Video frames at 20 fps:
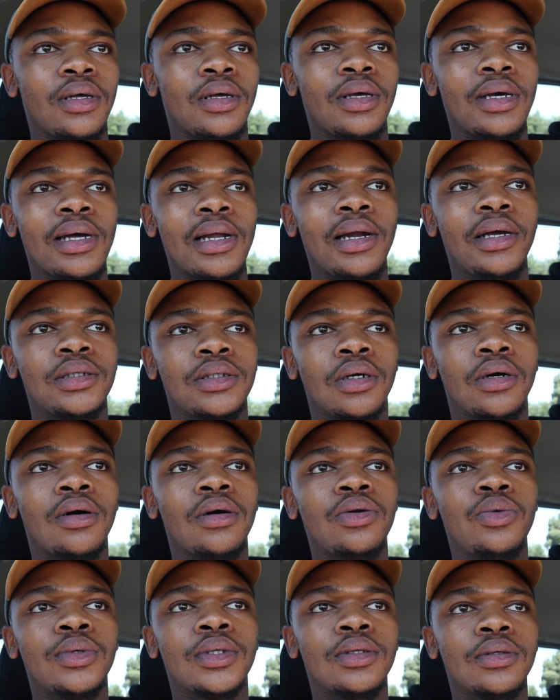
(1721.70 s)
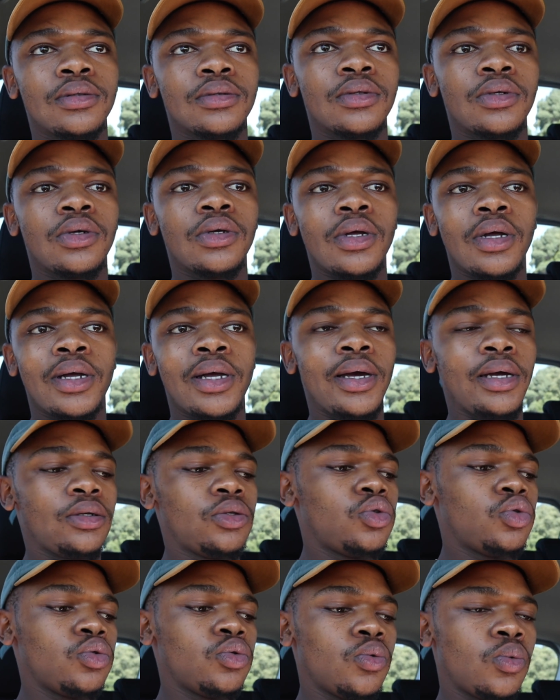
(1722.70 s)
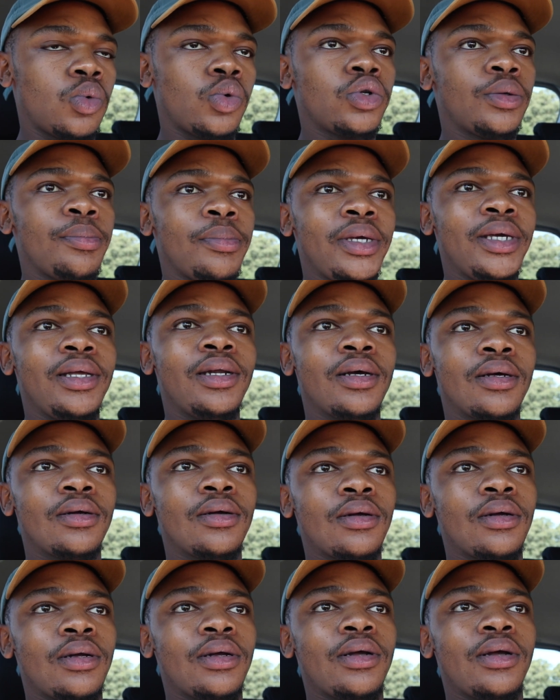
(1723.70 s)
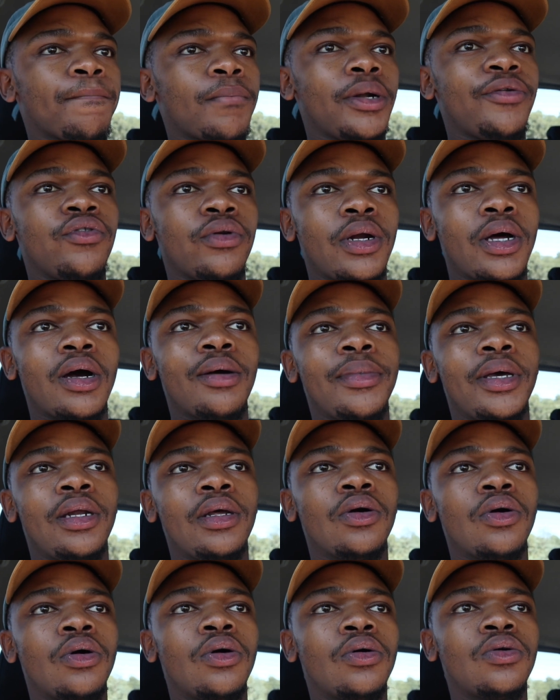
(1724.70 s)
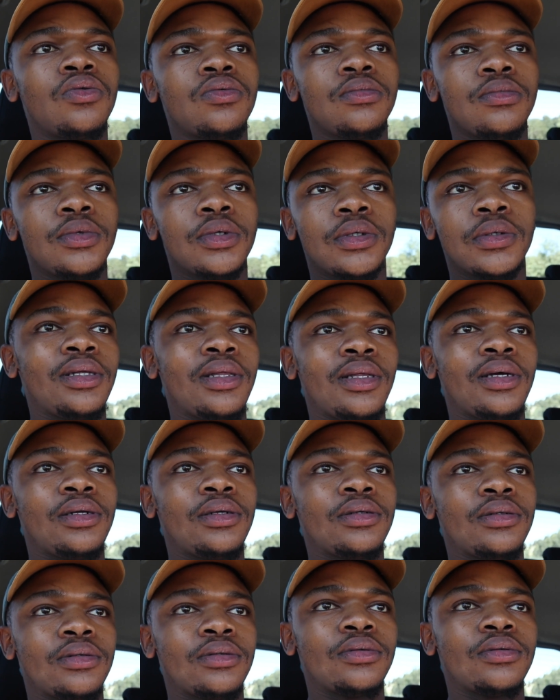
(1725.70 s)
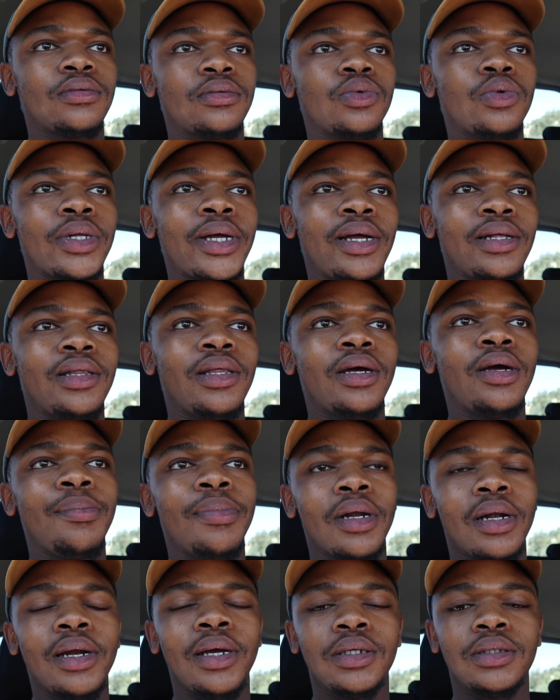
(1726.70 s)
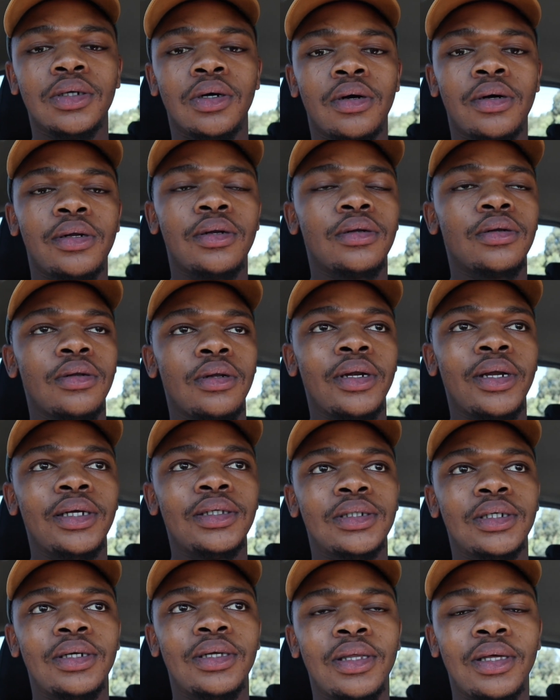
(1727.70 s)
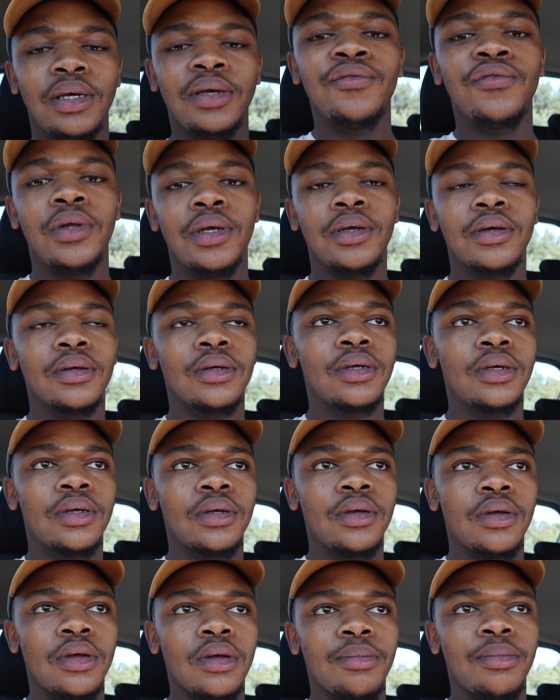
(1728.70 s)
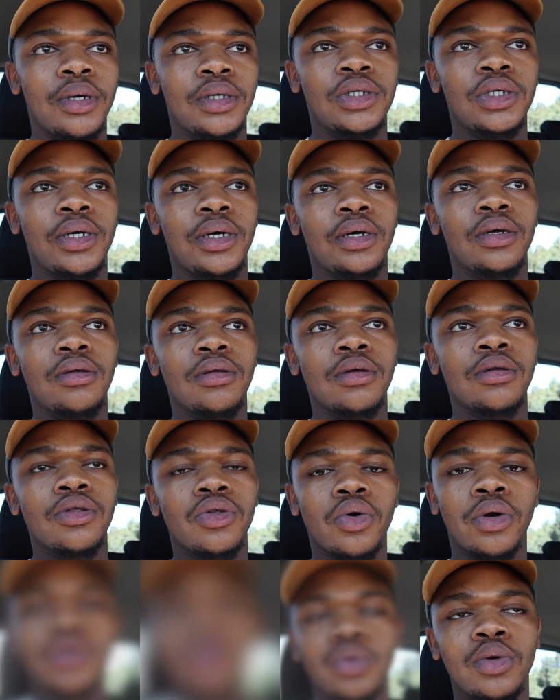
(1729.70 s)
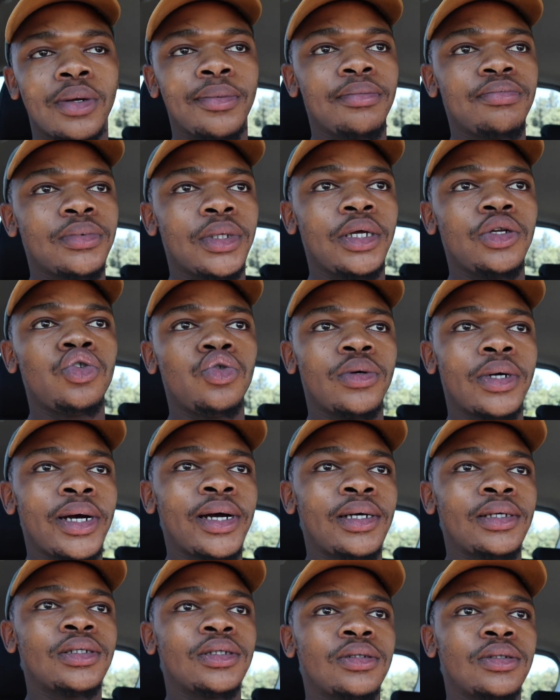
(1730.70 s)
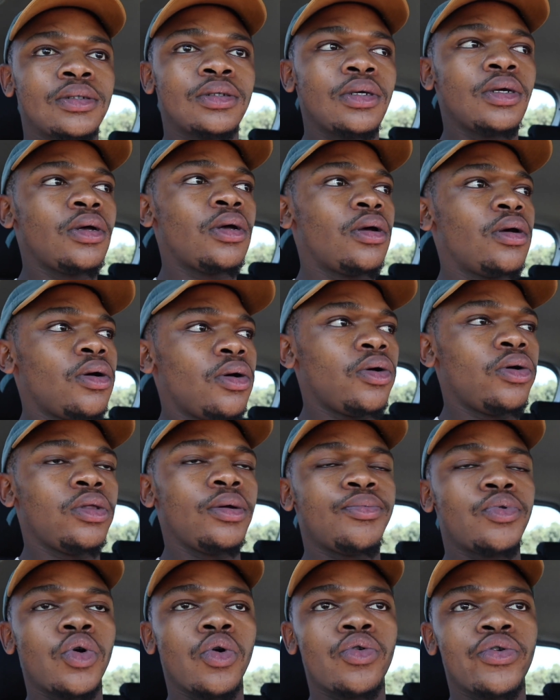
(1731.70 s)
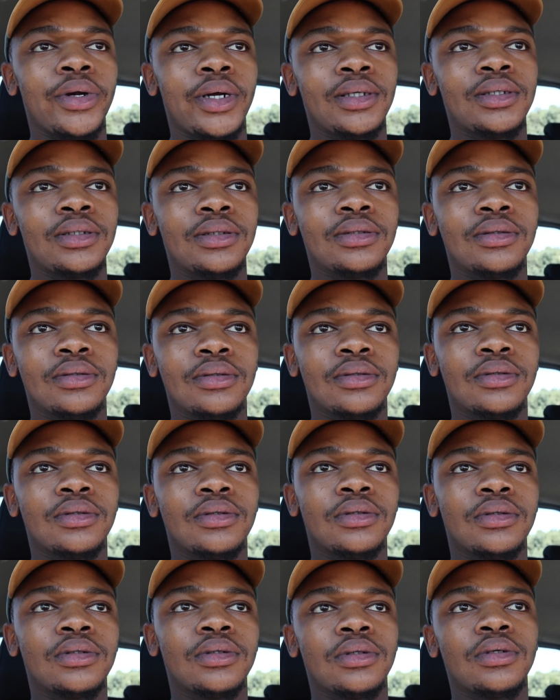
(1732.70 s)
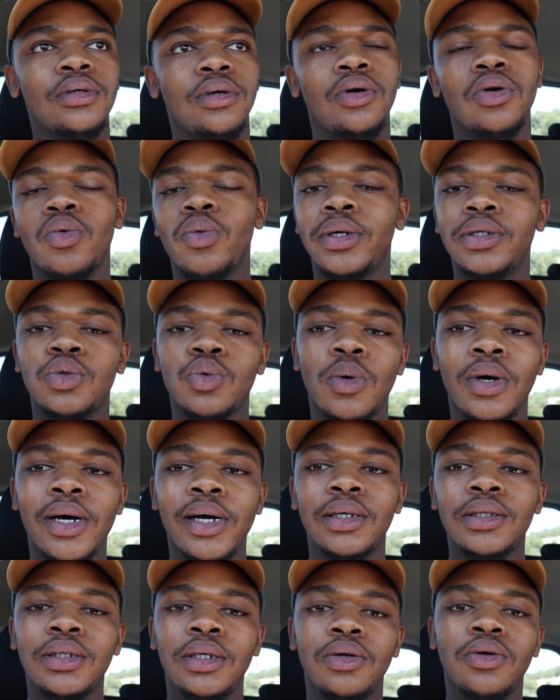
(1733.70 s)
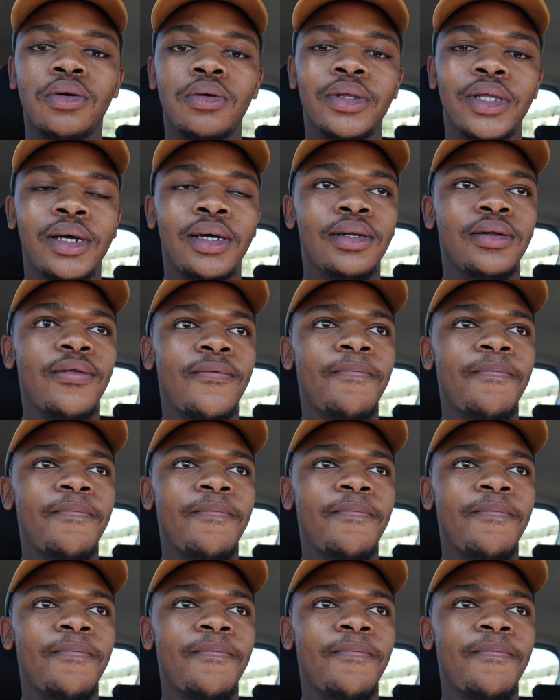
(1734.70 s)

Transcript: yeah later on we'll head to woodmead but for now i'm heading home and then we'll head there a bit later on later in the evening but yeah so sort of will update you guys on the progress what's what and all that